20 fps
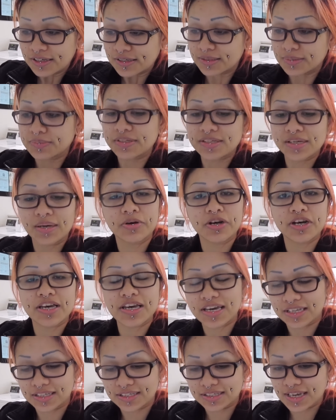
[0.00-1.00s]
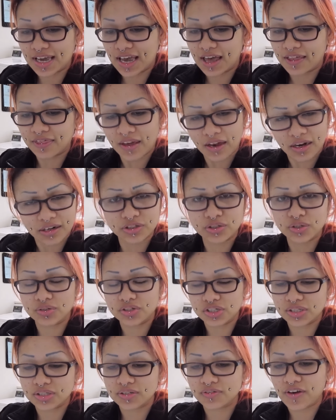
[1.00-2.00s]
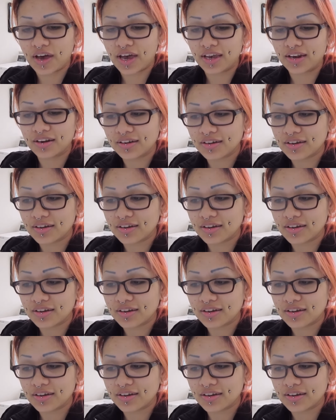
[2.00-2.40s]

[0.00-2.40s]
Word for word: some summer heat, and that'll do just fine.